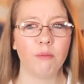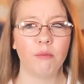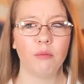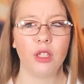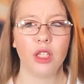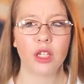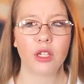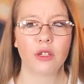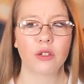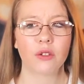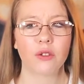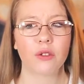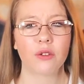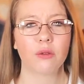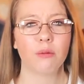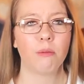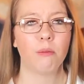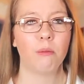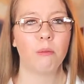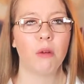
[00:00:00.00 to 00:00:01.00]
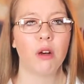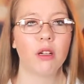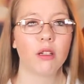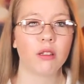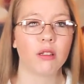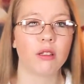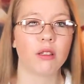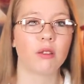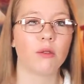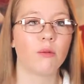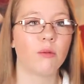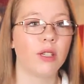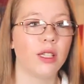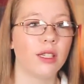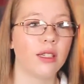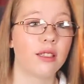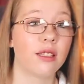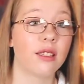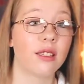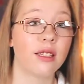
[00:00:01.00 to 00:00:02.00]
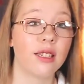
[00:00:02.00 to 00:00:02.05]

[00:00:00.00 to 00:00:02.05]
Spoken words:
years, months, weeks,